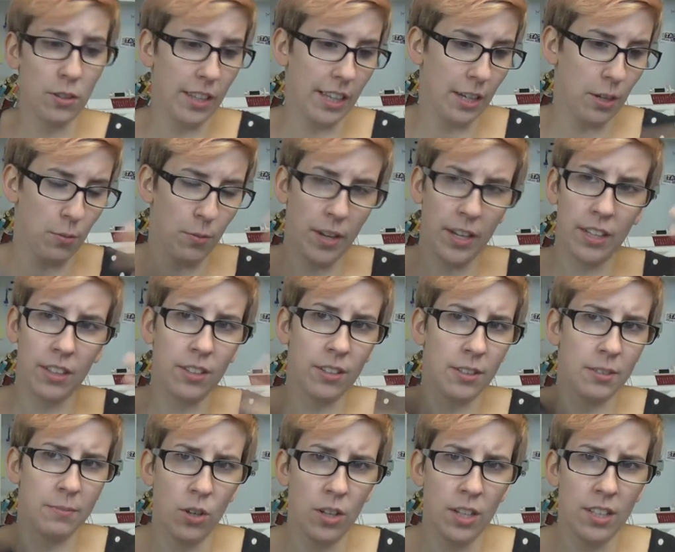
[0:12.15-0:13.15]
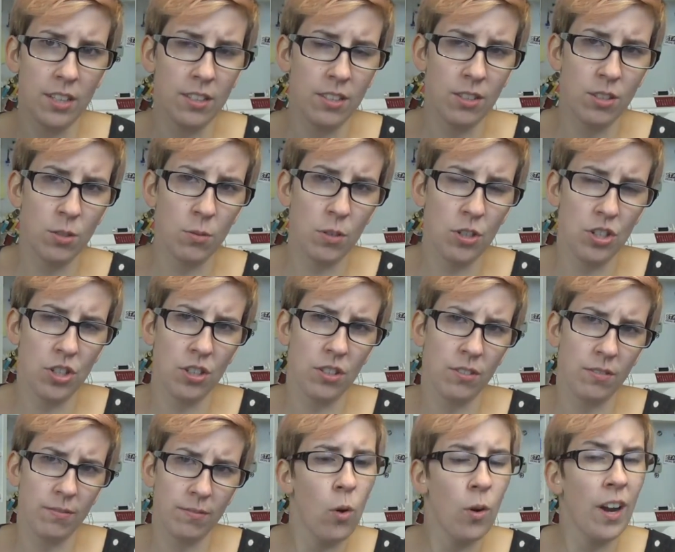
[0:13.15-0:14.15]
or like a regular hooded
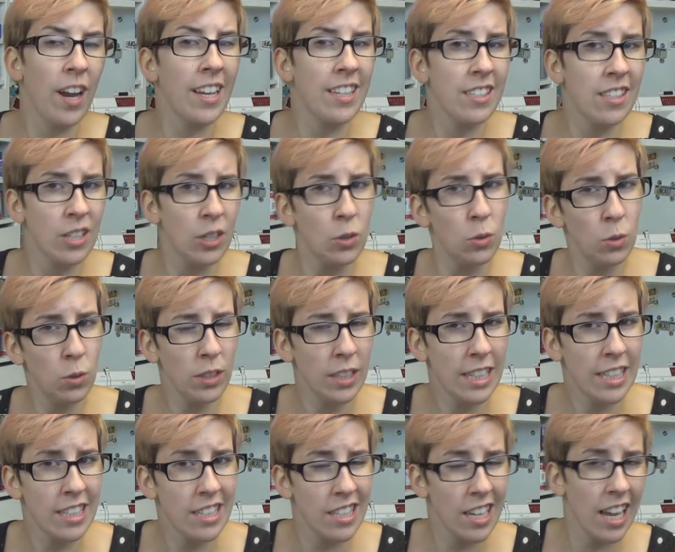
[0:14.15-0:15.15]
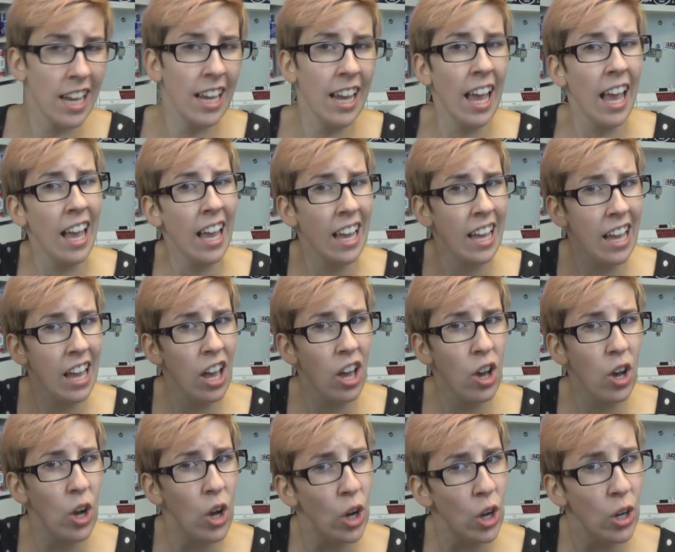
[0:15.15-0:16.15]
sweatshirt or as the cool kids say, a
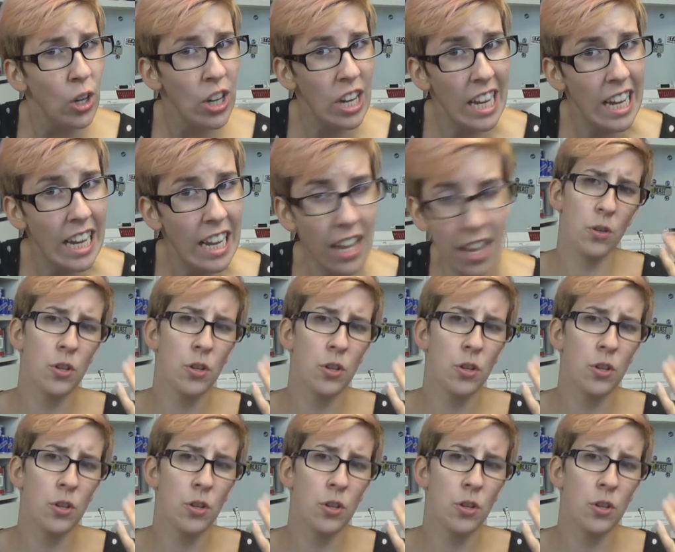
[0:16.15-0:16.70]
hoodie.